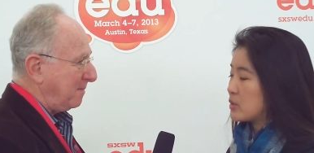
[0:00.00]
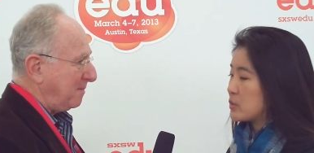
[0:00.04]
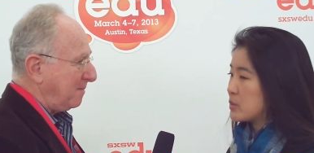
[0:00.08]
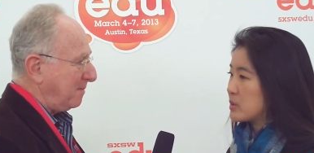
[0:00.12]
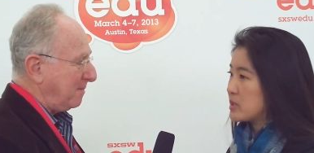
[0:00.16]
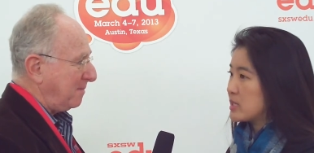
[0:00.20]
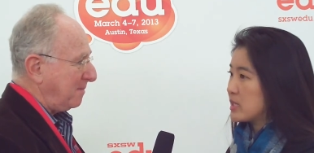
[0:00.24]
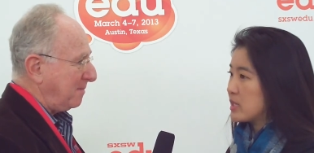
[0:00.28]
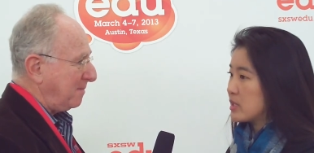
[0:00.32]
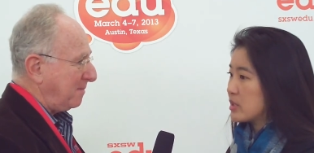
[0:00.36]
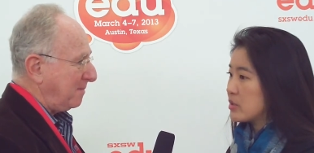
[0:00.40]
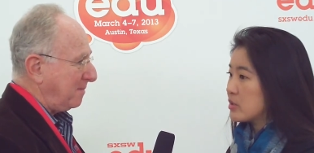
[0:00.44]

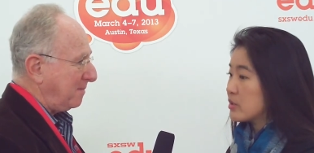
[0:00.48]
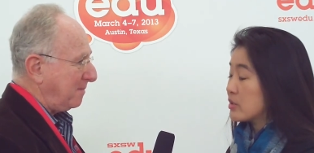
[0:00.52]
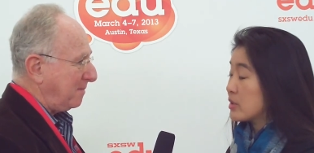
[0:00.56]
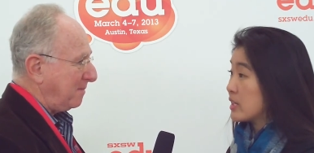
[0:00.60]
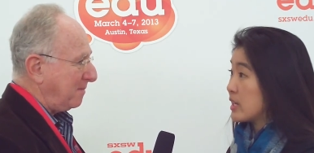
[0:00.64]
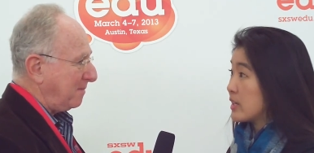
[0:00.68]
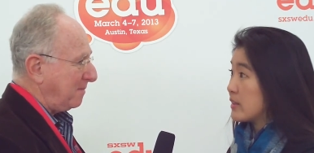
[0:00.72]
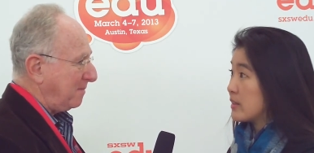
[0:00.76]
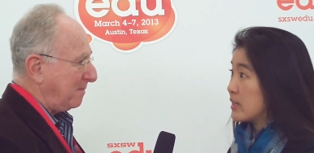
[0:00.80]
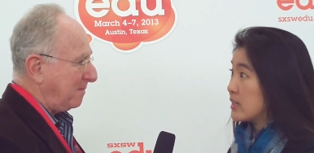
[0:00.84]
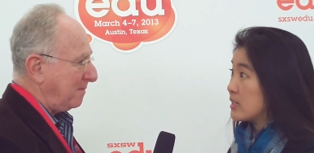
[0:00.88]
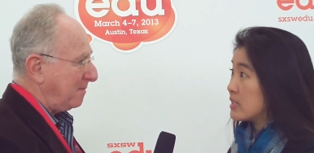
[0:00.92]
Speaker 1: particularly
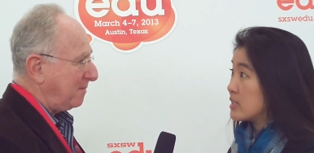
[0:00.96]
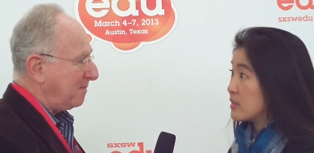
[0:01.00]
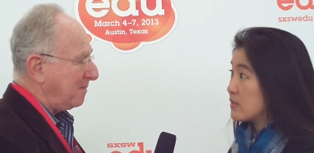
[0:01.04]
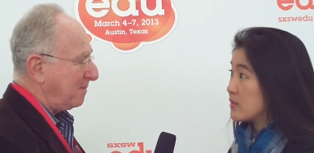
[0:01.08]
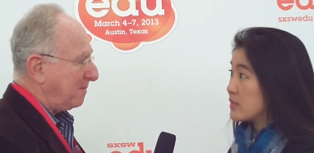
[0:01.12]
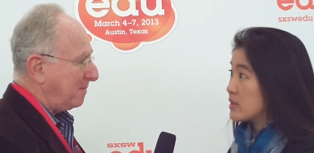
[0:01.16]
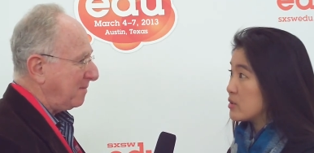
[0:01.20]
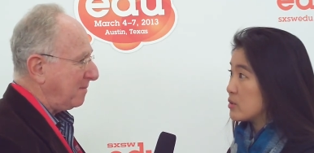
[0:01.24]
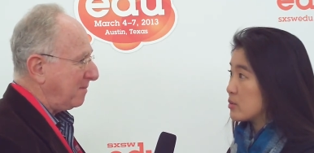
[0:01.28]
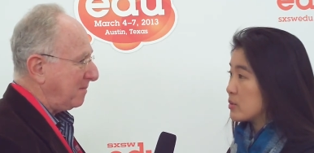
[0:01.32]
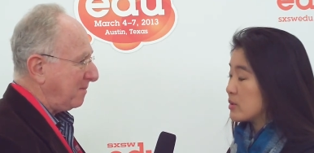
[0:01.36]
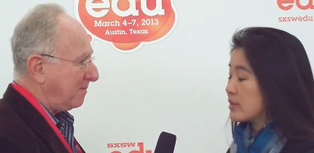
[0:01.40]
on the
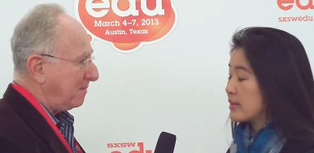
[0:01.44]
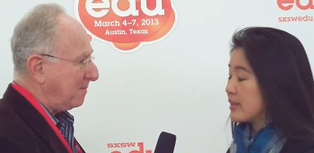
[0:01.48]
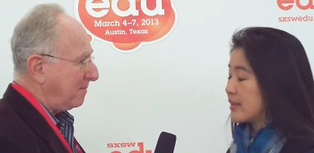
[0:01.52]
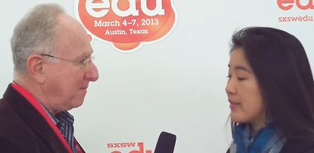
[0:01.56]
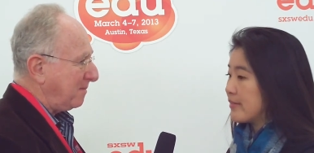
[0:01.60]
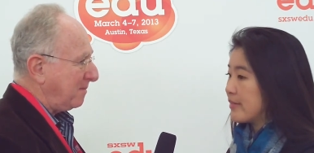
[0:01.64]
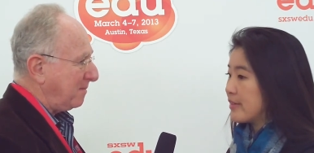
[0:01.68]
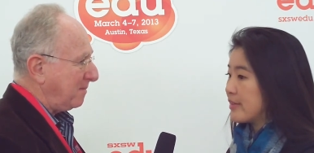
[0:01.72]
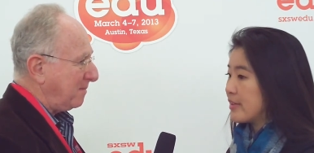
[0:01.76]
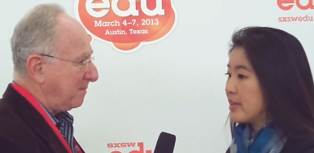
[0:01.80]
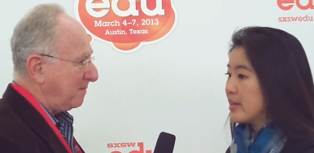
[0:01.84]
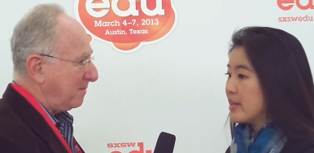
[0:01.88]
individual
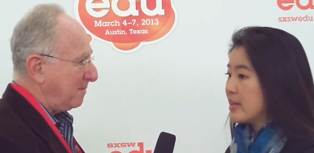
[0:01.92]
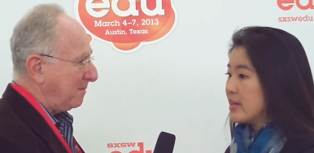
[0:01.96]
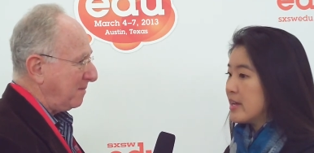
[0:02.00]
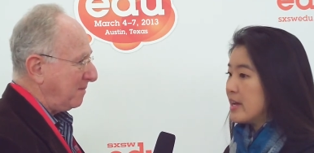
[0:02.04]
level,